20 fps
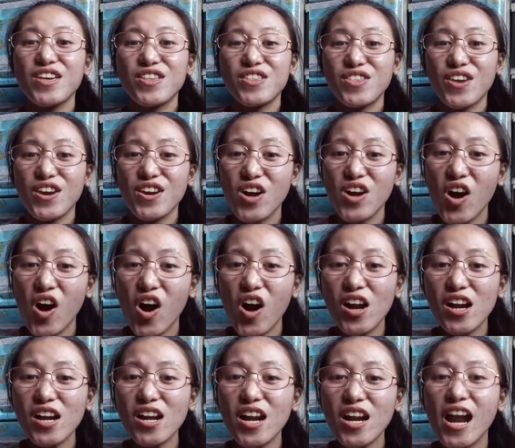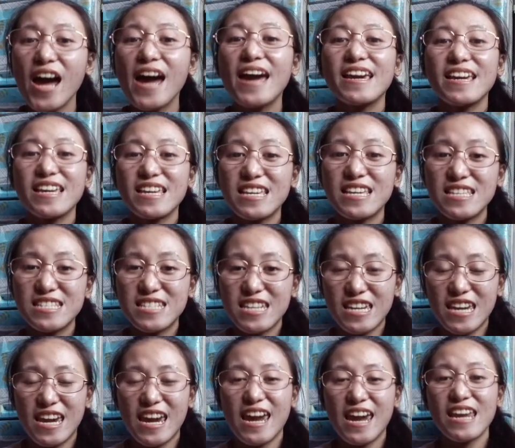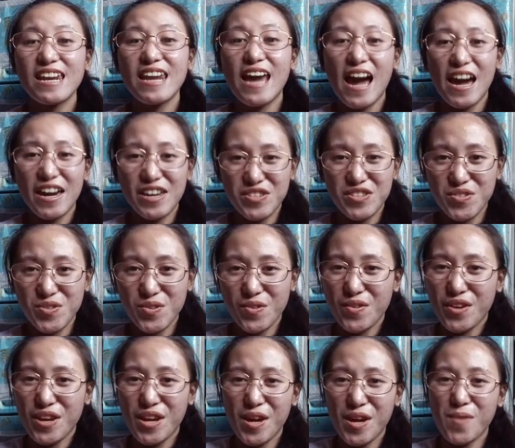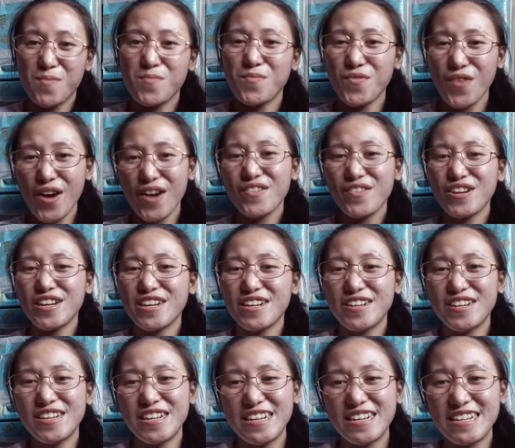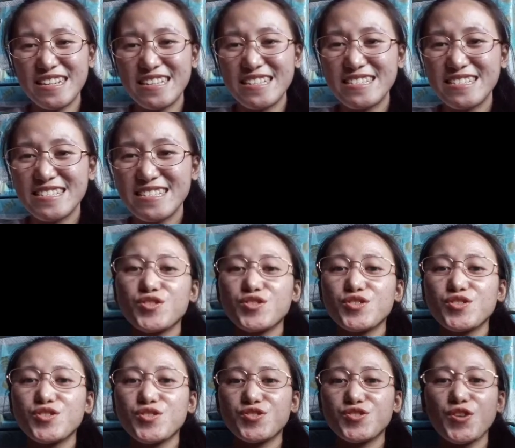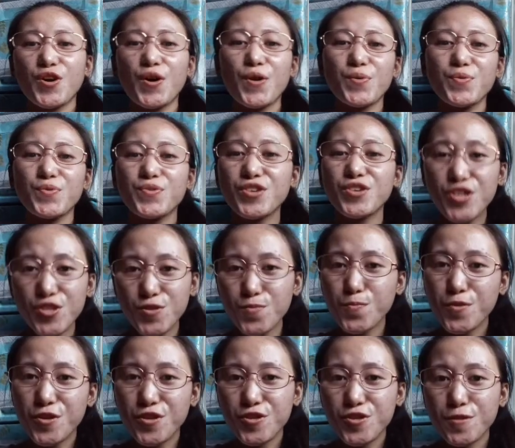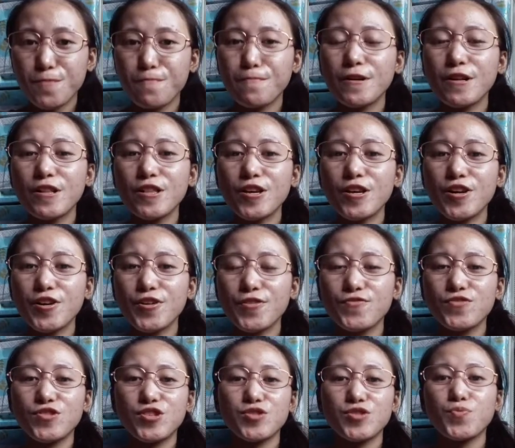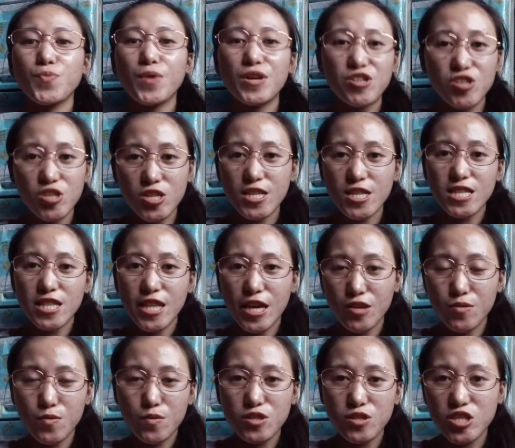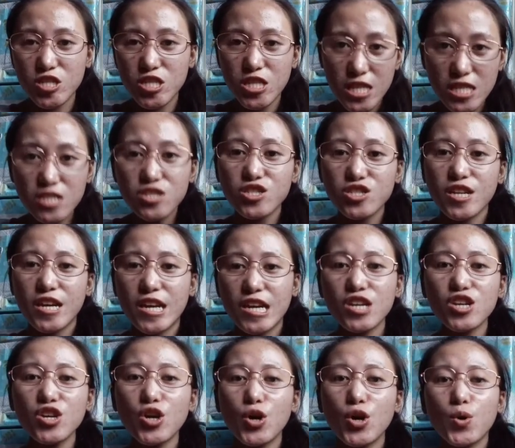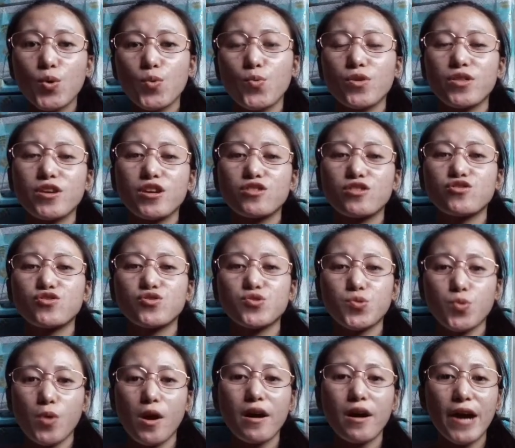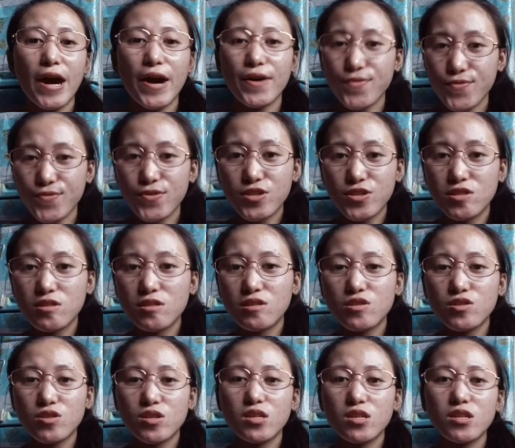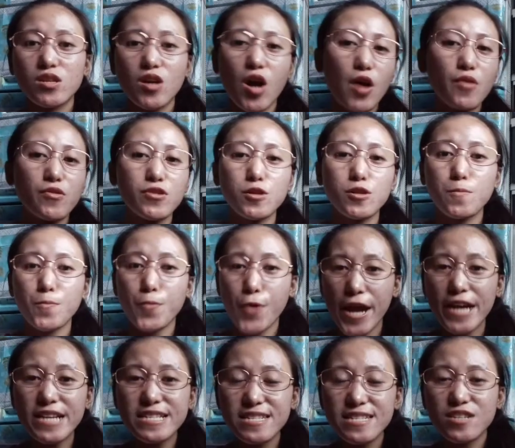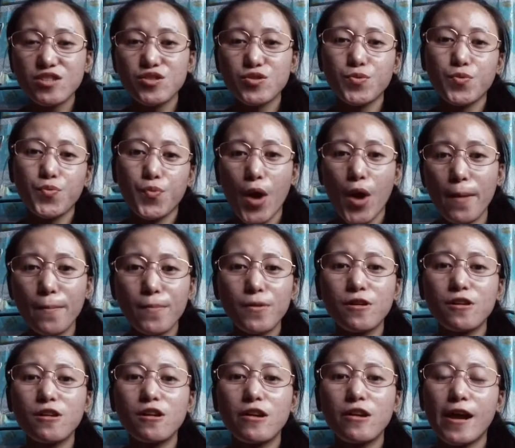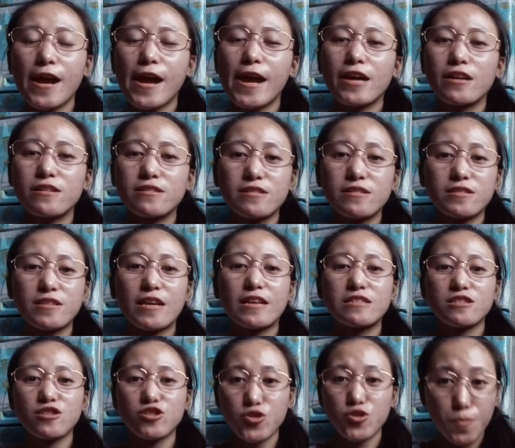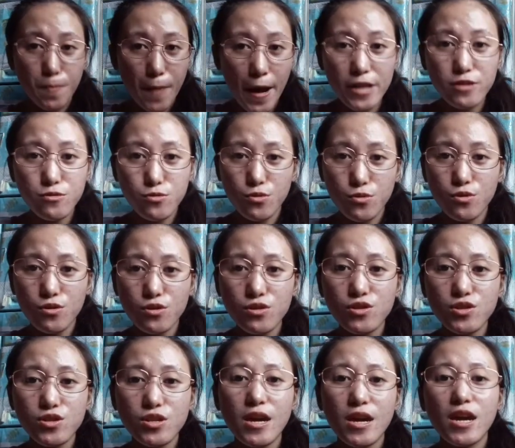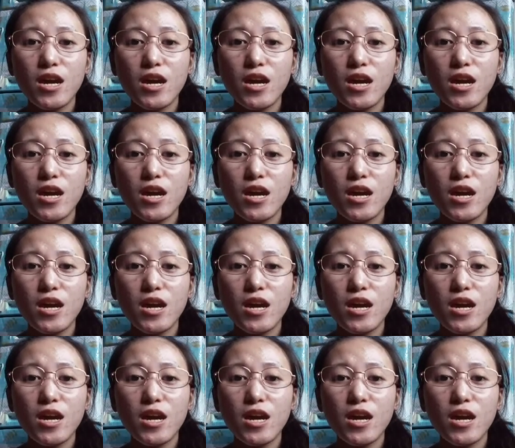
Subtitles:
They are eating an ice cream. Very good. So this principle of situational language teaching, with its strong emphasis on oral practice, grammar, and sentence patterns,